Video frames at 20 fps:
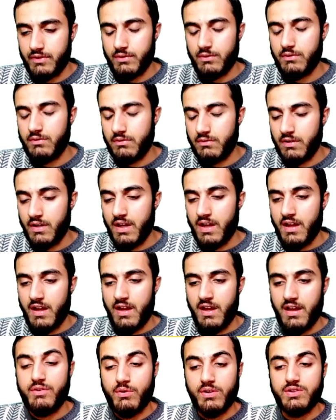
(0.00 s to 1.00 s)
If you
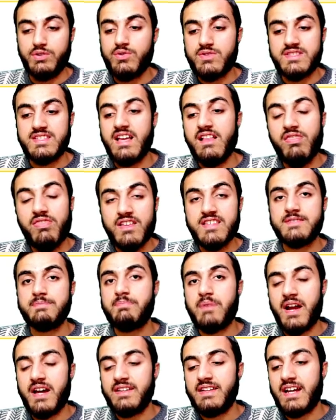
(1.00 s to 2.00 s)
if you want to sell
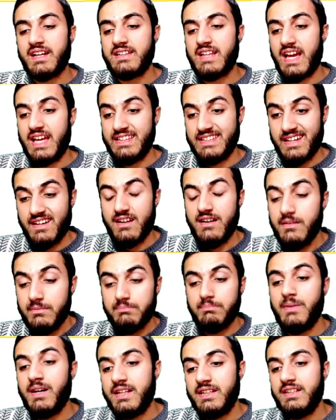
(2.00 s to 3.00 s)
this product and
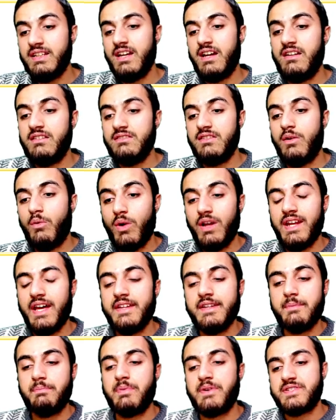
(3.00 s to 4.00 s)
earn money, earn
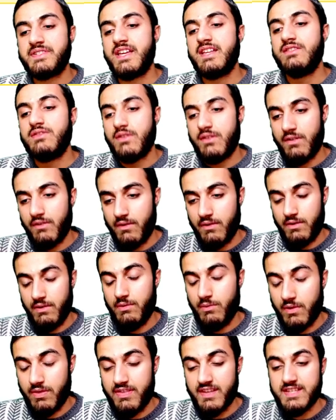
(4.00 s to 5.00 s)

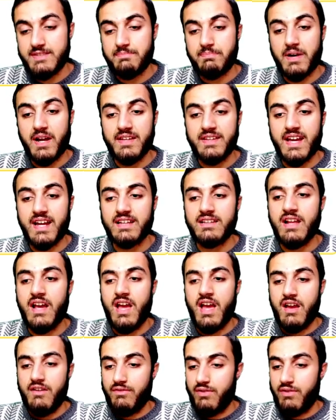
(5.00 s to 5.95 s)
100% with this product